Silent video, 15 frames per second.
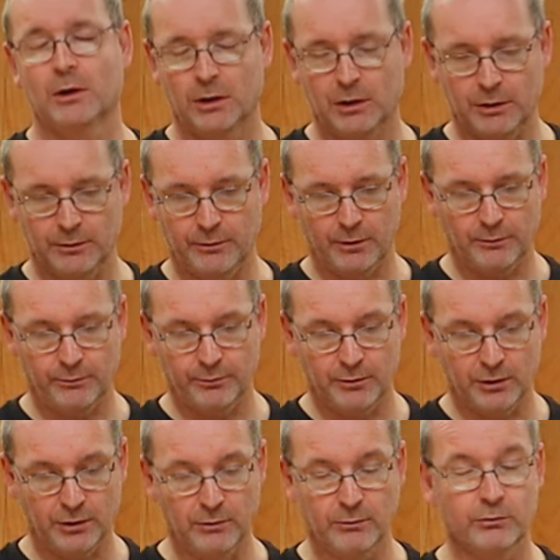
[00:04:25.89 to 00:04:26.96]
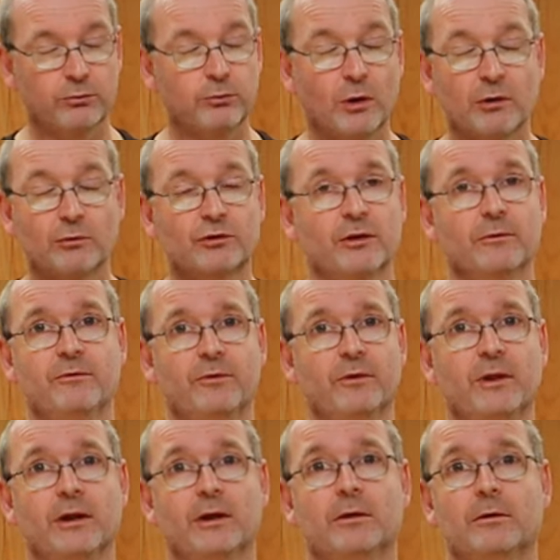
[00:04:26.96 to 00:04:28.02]
I'm well done for
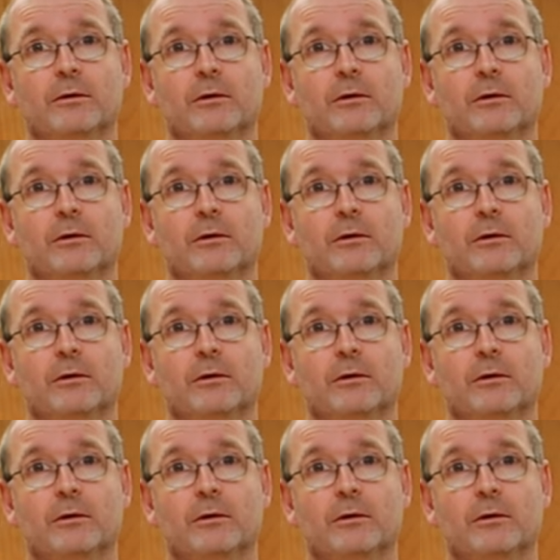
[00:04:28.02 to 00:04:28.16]
that.